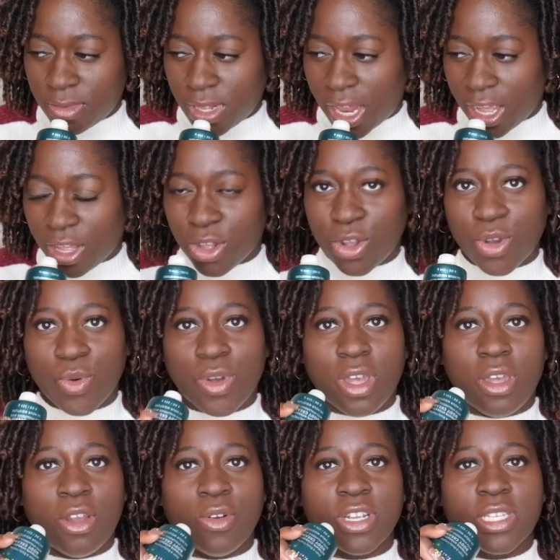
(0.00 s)
like a
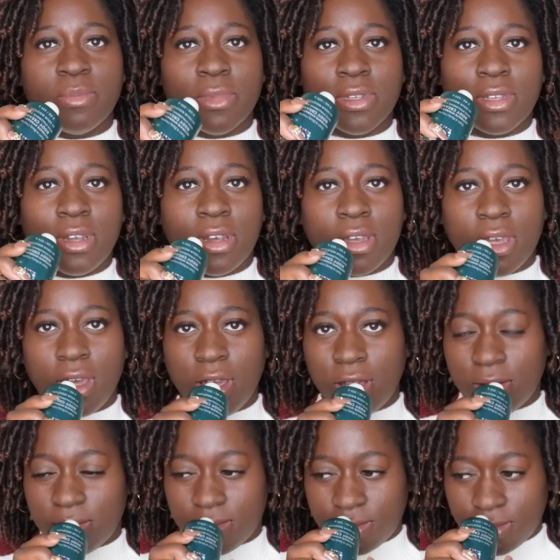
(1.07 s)
gooey Christmas
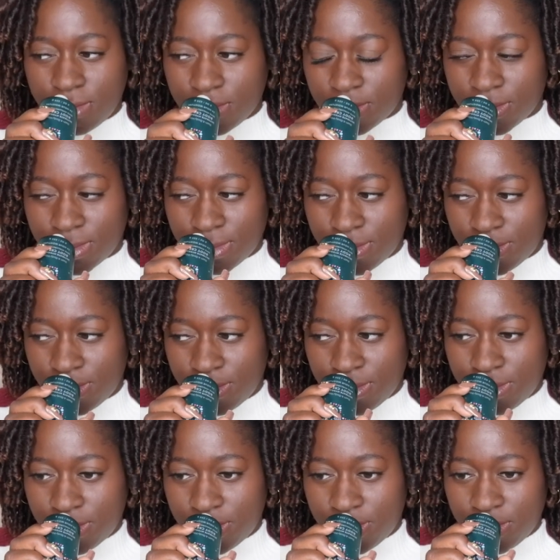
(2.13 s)
cookie. Mm.
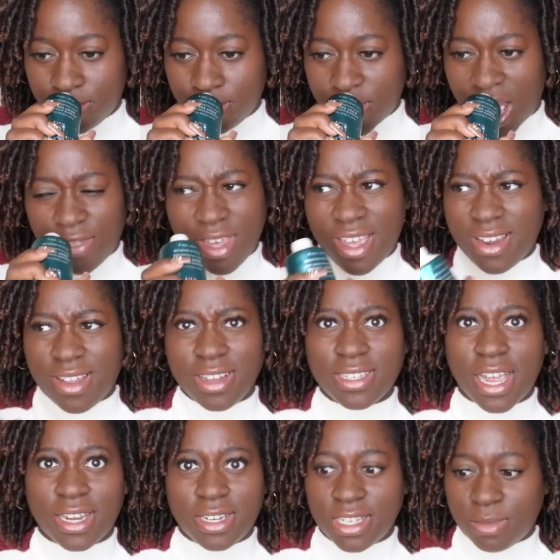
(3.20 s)
I think it
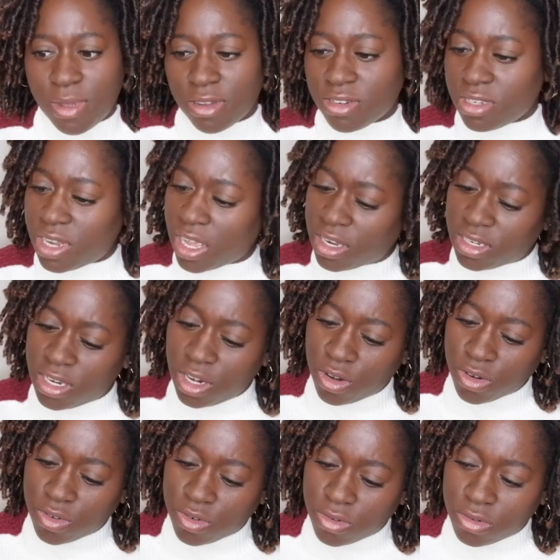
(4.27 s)
does actually smell just like a
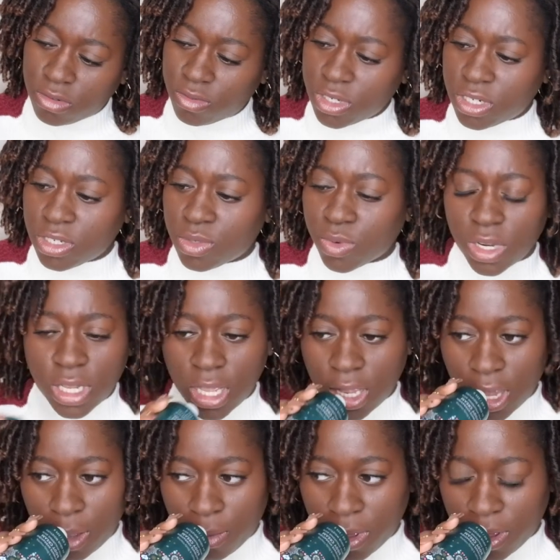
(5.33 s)
snickerdoodle, which is really
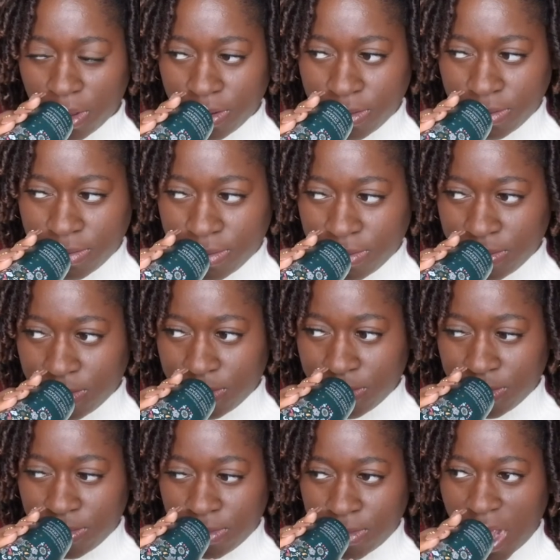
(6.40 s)
yummy.
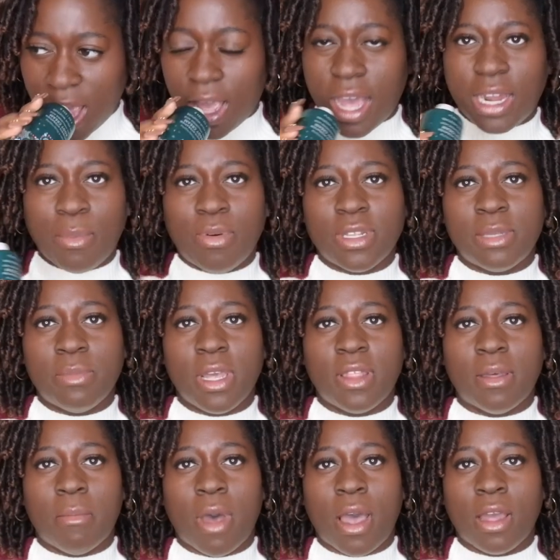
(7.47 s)
It kind of puts me
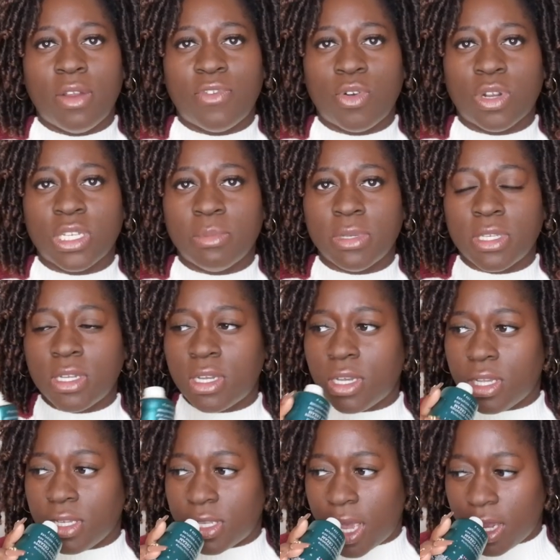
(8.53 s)
in the mind of Christmas
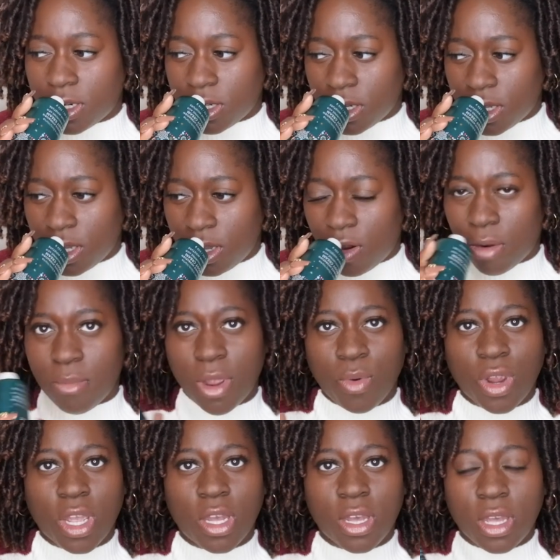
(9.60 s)
cookies actually, or
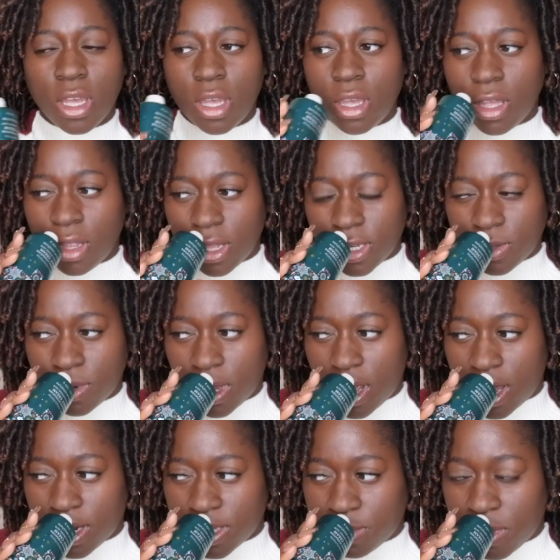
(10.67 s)
Merry Cookie. That's what it
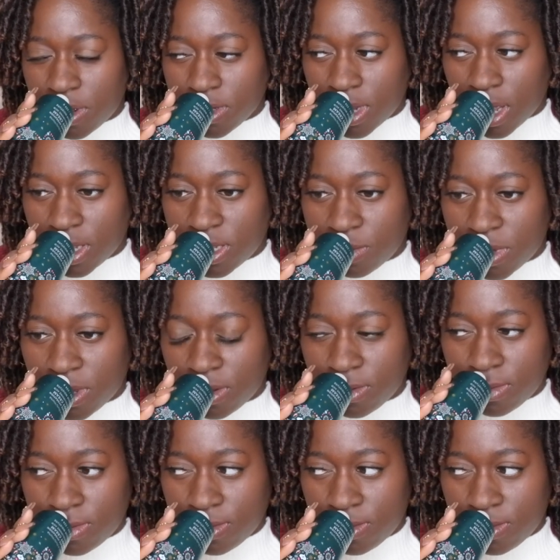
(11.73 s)
kind of smells like to me.